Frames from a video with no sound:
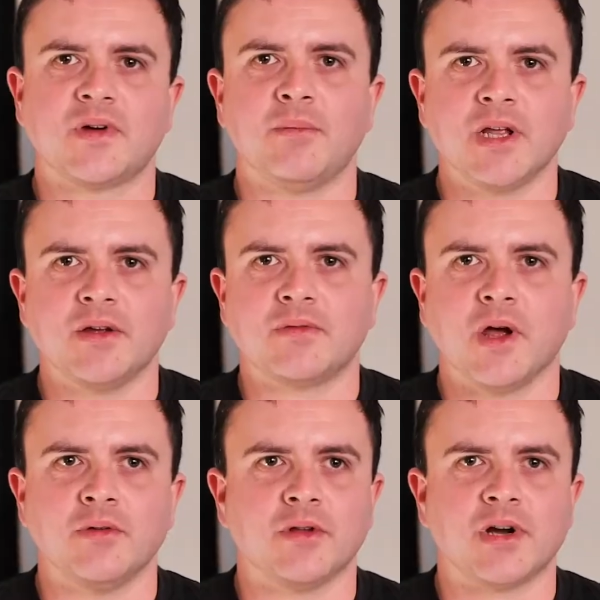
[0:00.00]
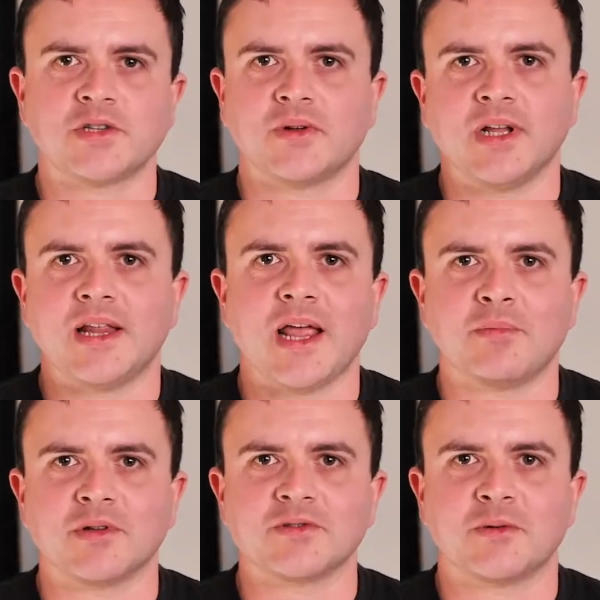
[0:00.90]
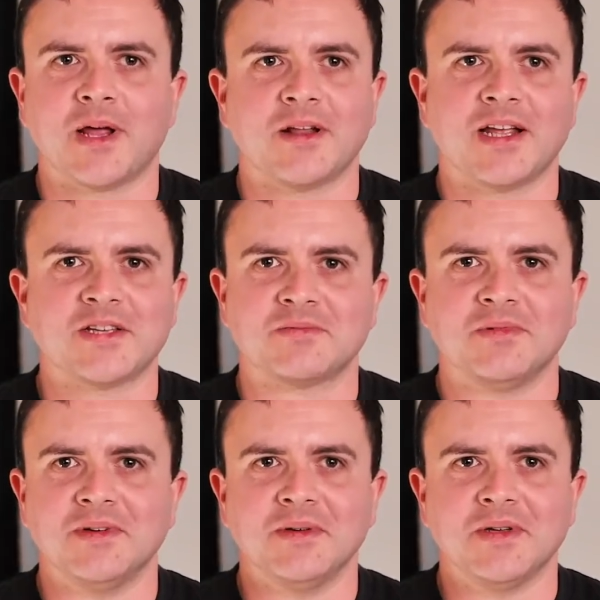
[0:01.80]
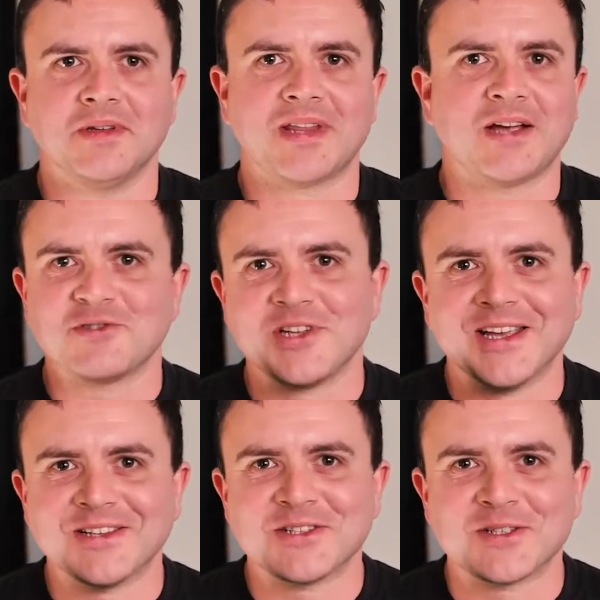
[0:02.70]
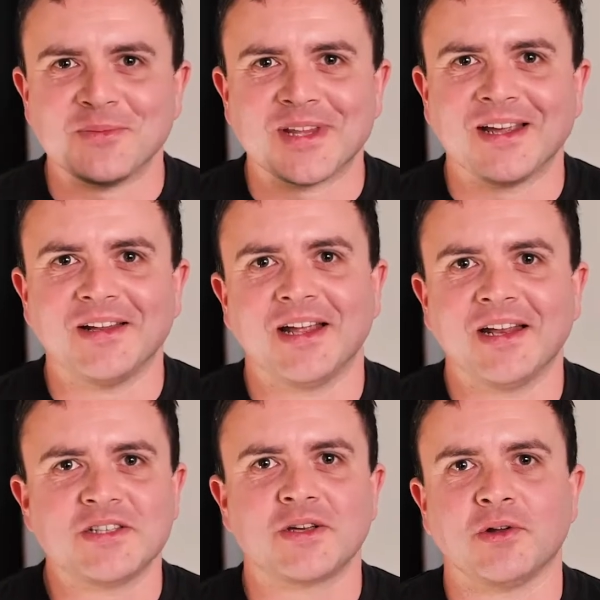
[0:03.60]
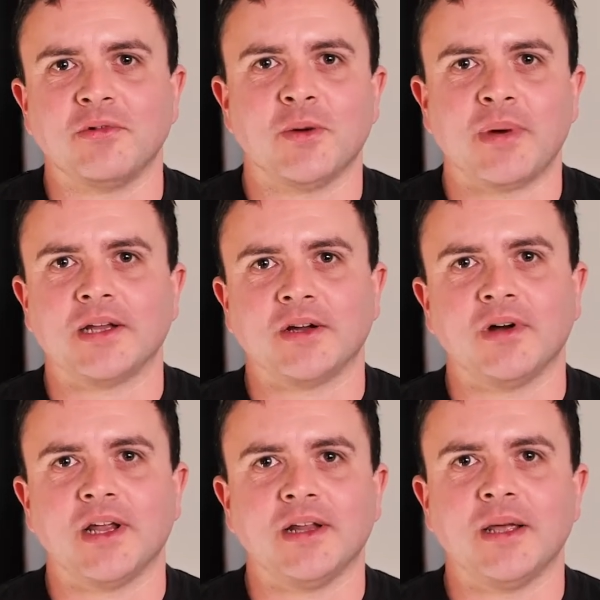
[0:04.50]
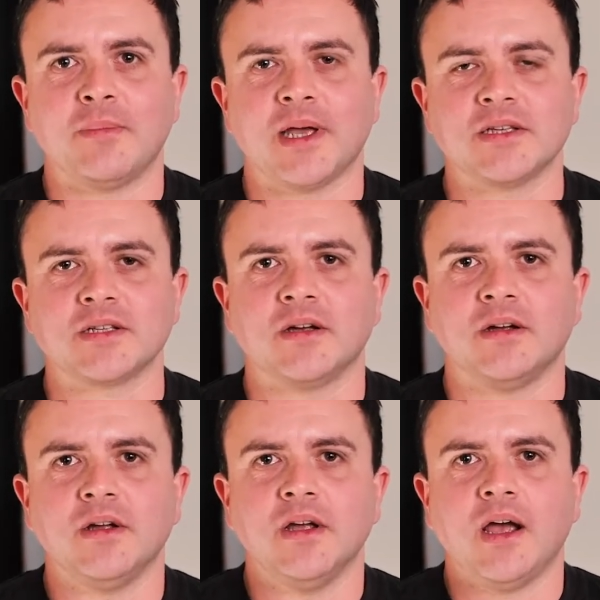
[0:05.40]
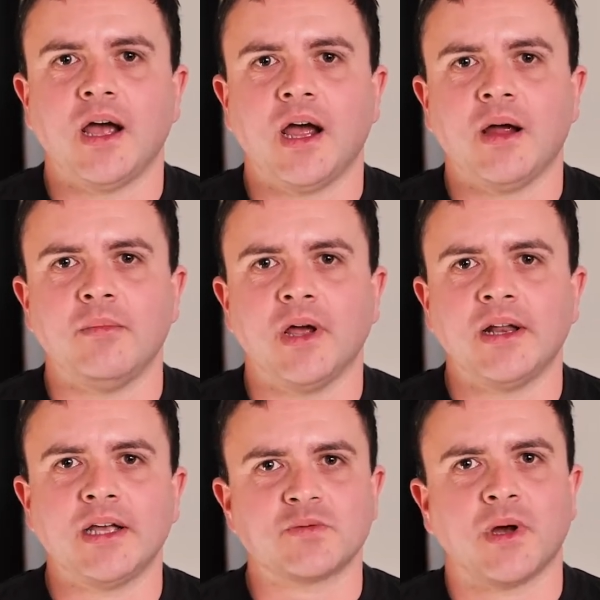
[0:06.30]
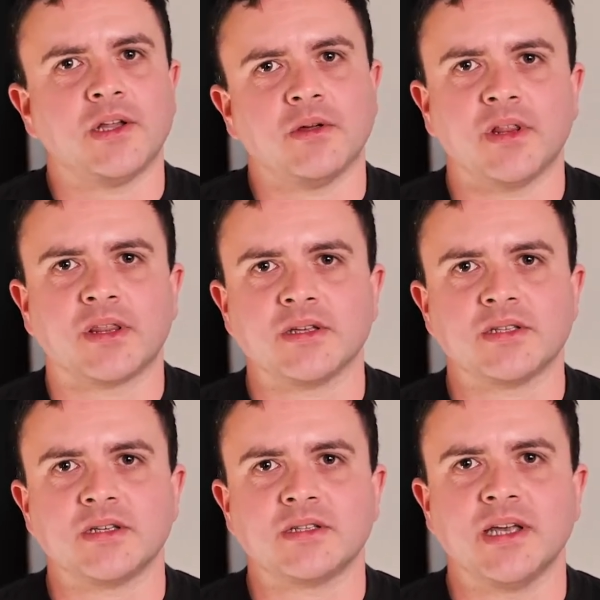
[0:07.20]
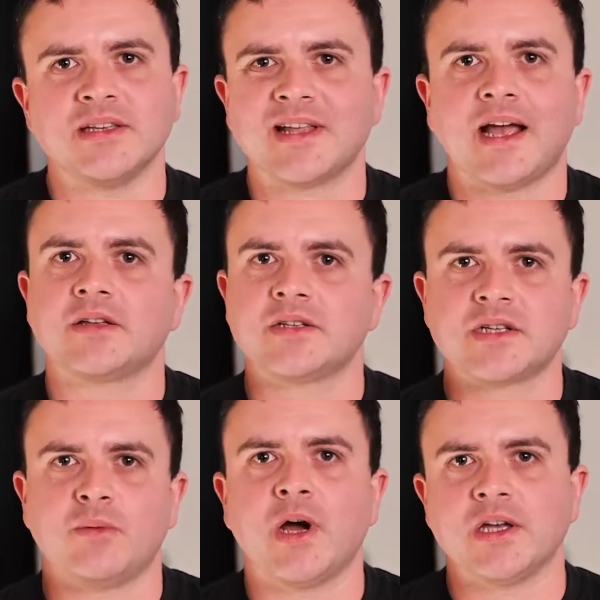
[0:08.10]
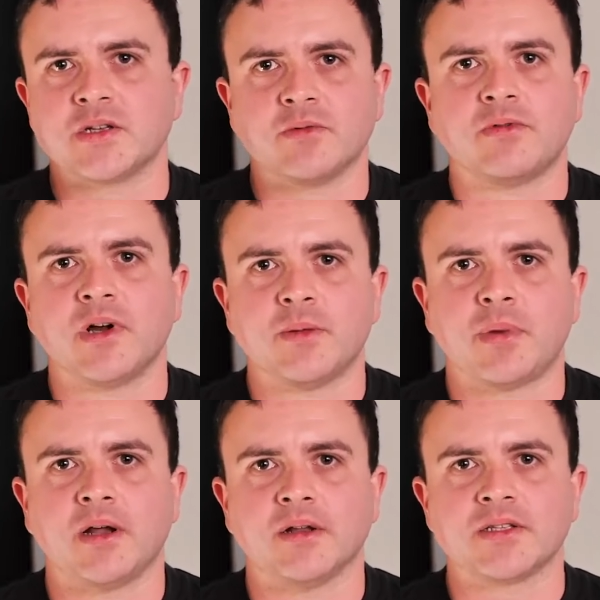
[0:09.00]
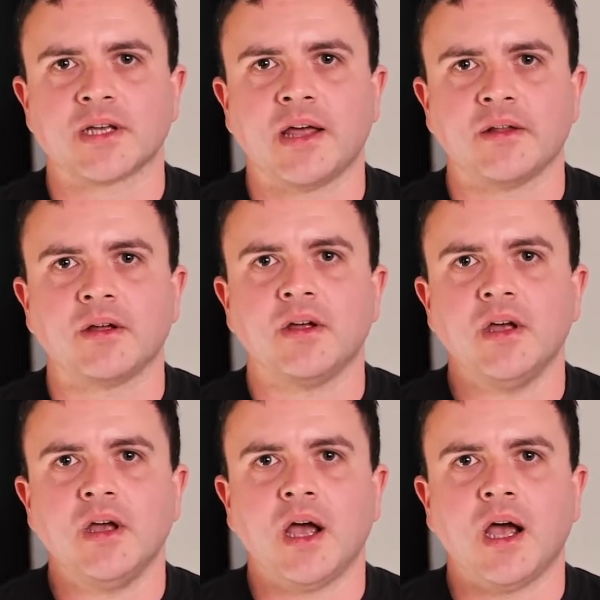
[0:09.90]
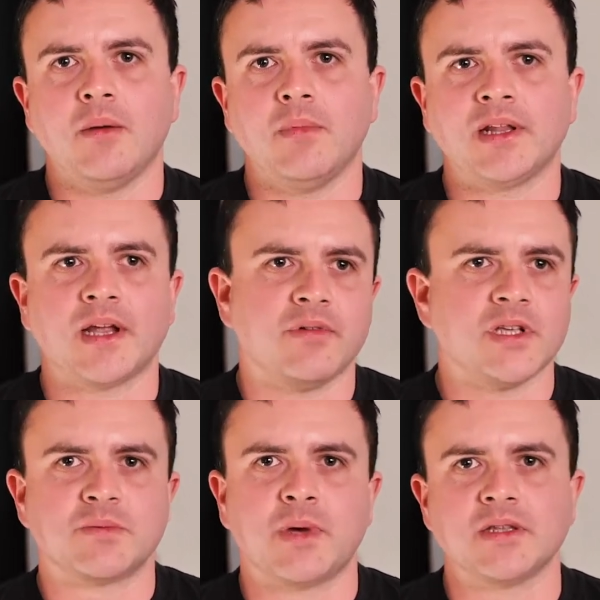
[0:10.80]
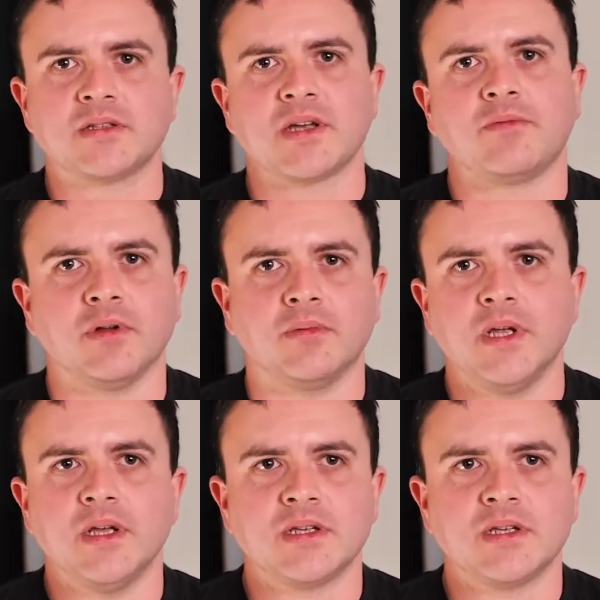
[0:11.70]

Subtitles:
family have owned a restaurant in Naples for about the last 1,000 years or something, and he's got a real pedigree in pizza. And his way of doing things is the artisan way. So we've really partnered together, and David spent several